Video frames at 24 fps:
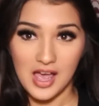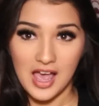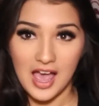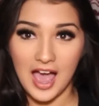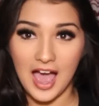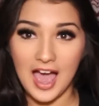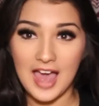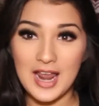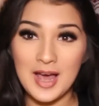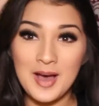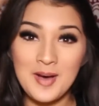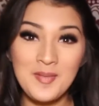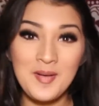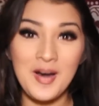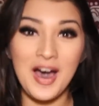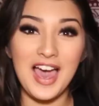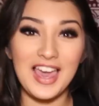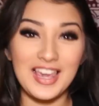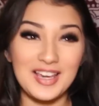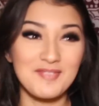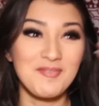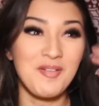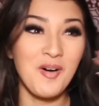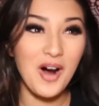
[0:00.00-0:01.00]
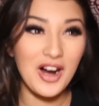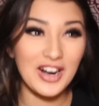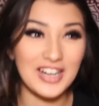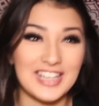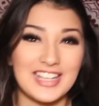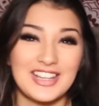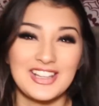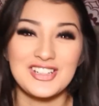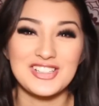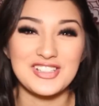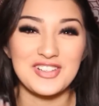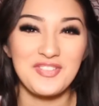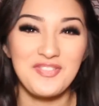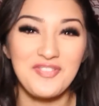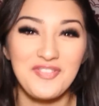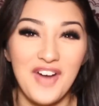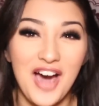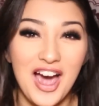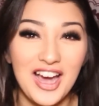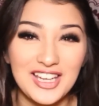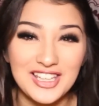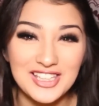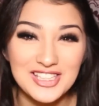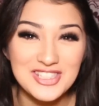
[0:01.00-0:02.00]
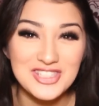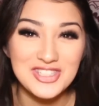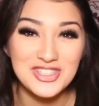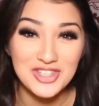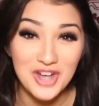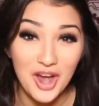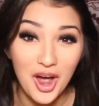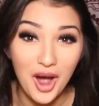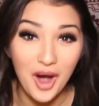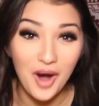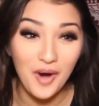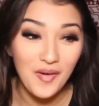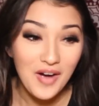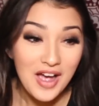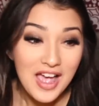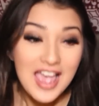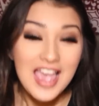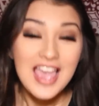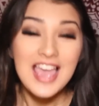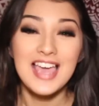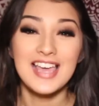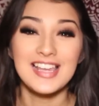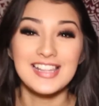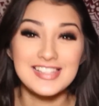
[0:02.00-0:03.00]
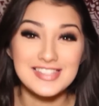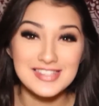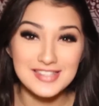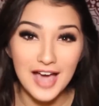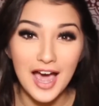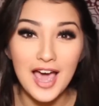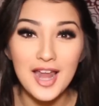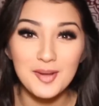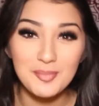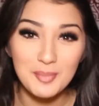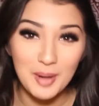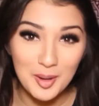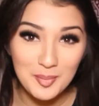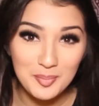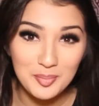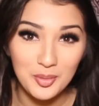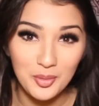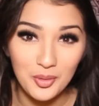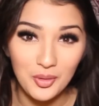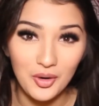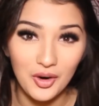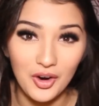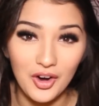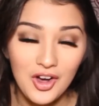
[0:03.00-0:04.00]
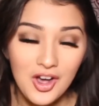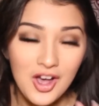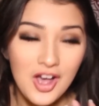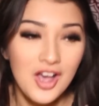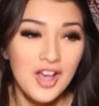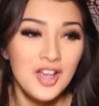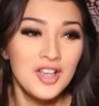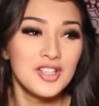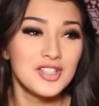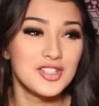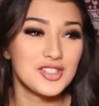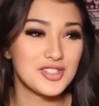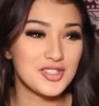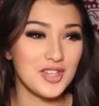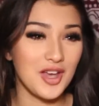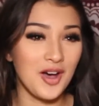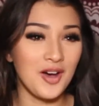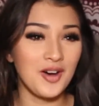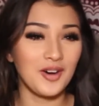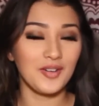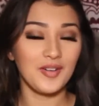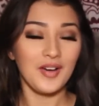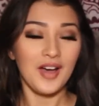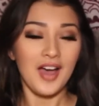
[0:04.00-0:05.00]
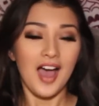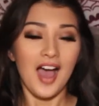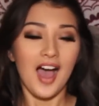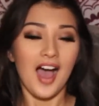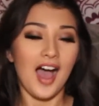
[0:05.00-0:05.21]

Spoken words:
And I'm like, Morgan, there's a fucking toe inside of my pool. So